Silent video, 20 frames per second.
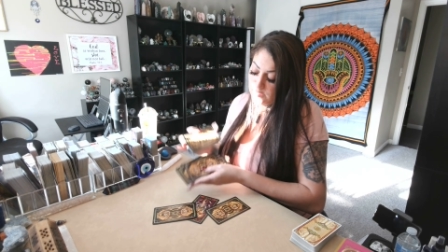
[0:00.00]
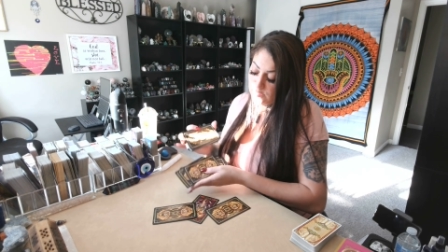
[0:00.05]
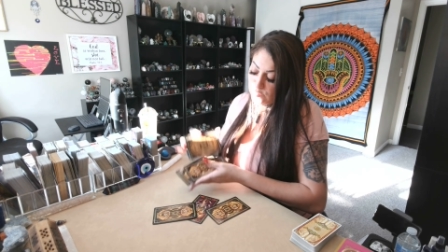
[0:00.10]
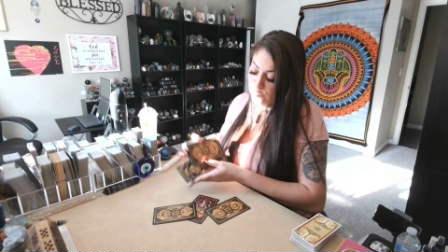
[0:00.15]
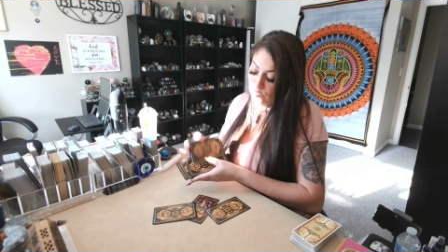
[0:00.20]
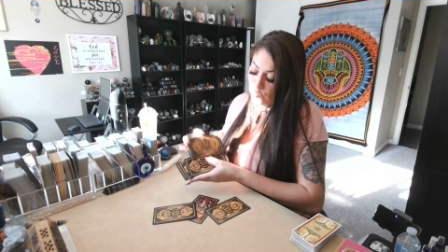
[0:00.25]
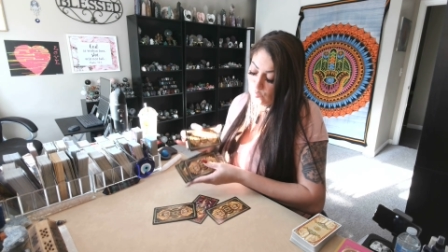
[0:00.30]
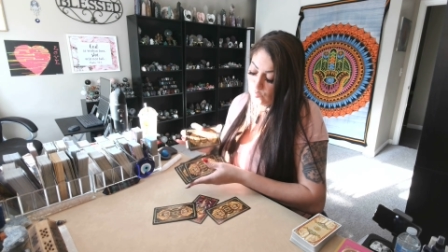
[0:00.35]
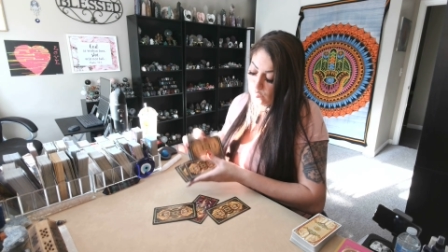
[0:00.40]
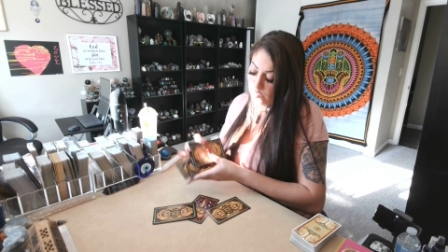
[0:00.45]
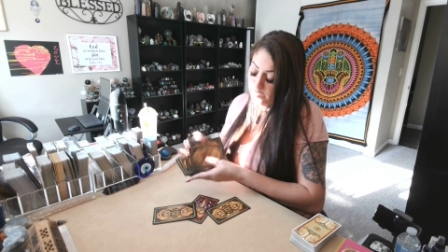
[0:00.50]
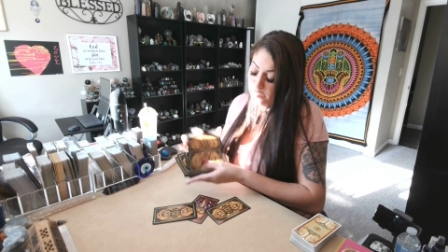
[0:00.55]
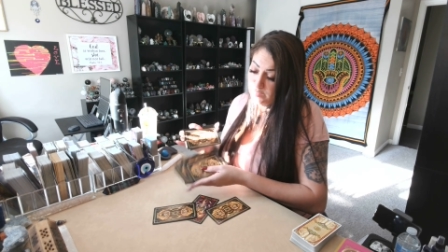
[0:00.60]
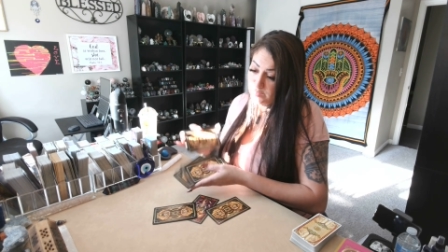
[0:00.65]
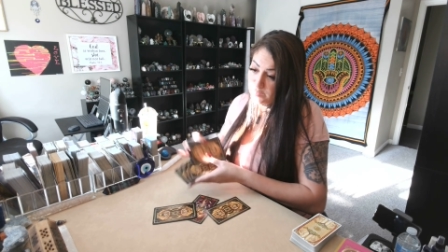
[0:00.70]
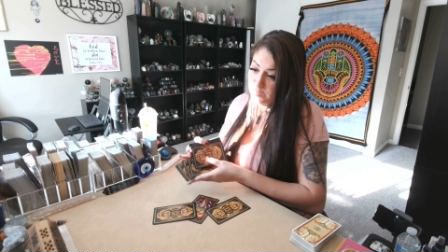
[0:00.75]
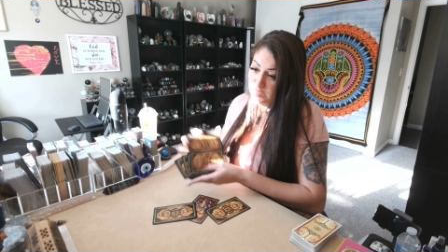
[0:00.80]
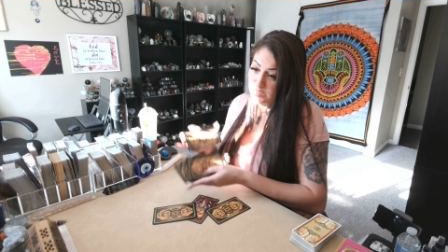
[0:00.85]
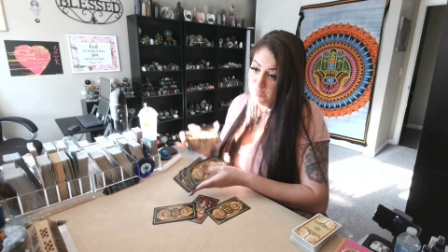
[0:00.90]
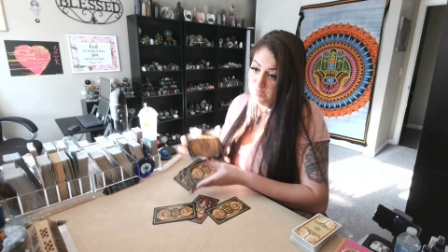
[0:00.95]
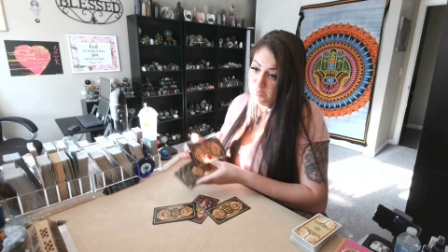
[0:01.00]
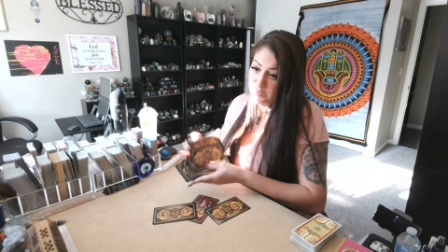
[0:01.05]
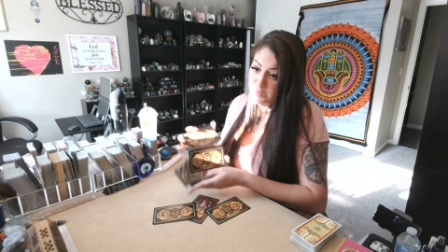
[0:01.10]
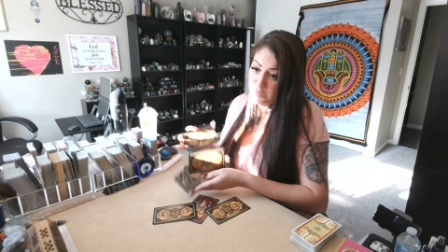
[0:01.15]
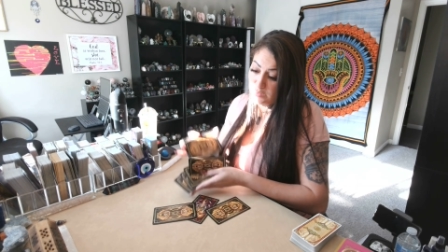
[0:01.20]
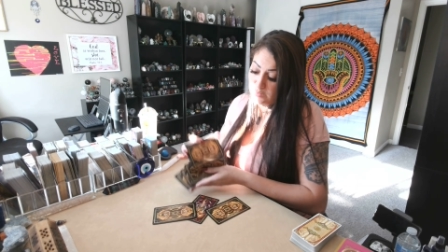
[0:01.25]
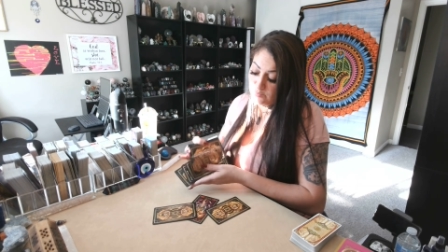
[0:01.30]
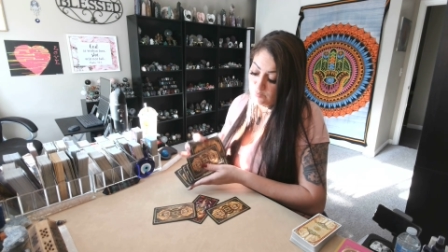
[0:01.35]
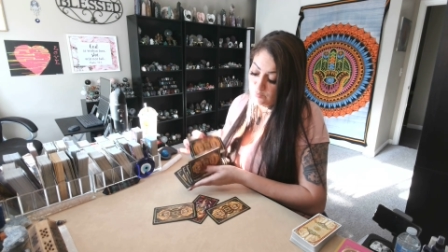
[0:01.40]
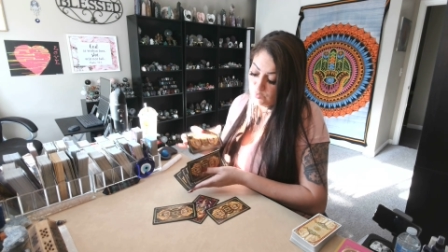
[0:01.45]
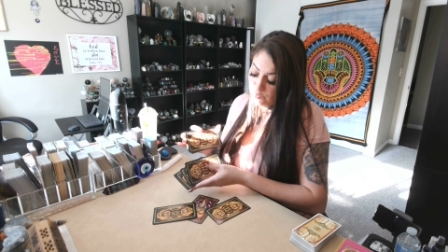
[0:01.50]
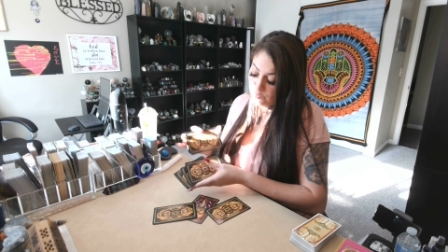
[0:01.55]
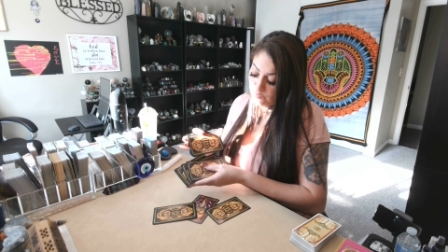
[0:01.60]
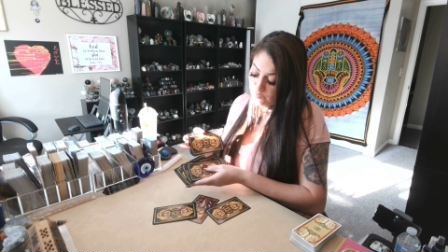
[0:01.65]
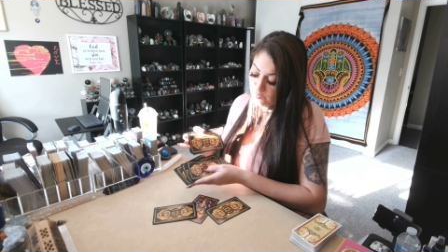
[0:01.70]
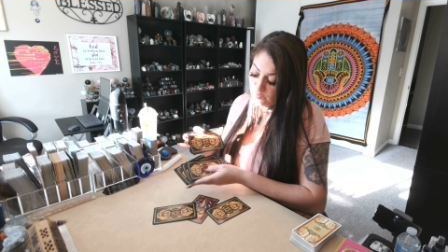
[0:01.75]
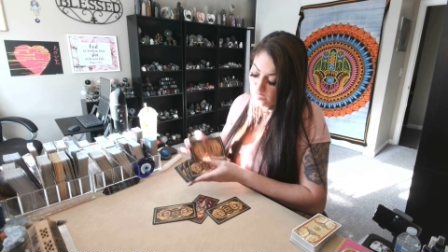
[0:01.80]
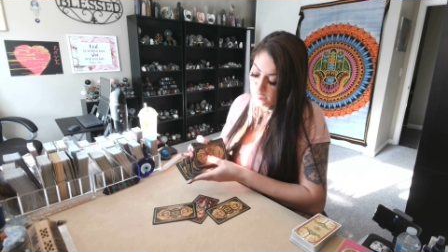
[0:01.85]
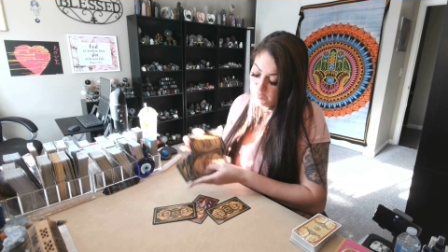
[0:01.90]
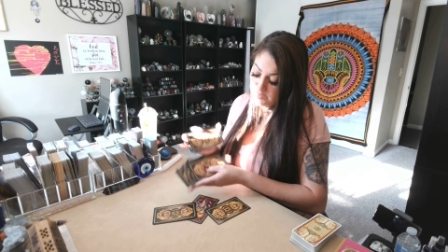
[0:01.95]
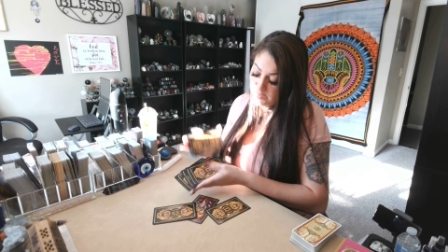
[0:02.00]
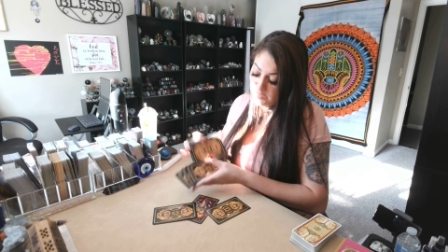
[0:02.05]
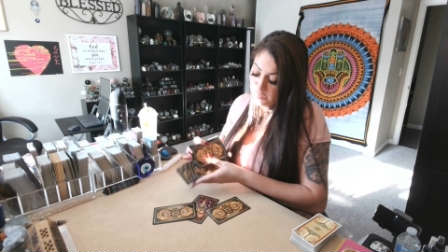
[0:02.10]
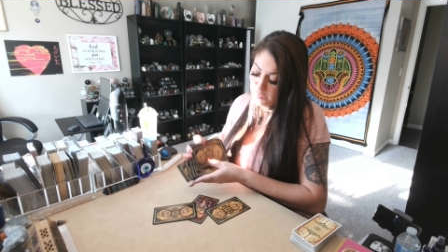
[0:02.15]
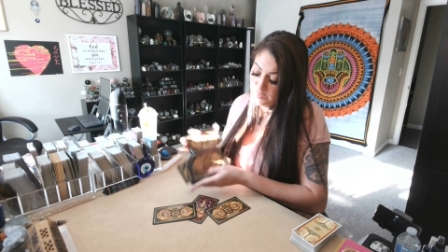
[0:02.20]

Taurus, Sun, Moon, Rising,